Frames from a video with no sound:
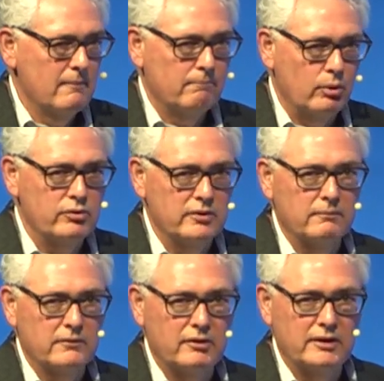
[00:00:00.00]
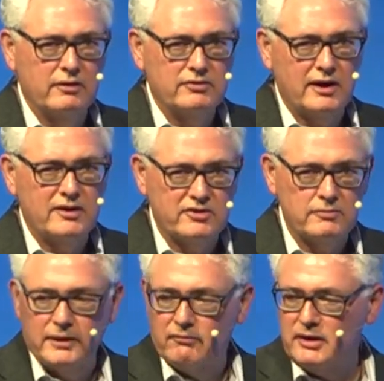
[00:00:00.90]
potent greenhouse gases
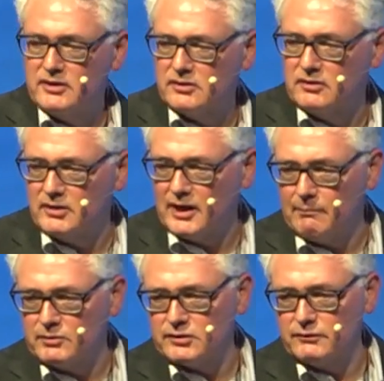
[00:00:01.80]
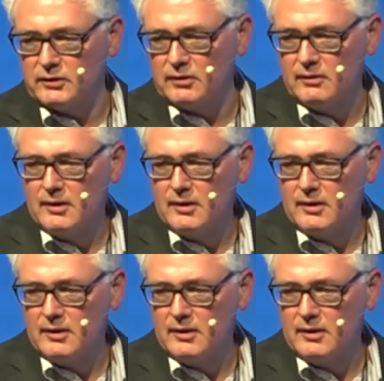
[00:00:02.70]
being released into the atmosphere.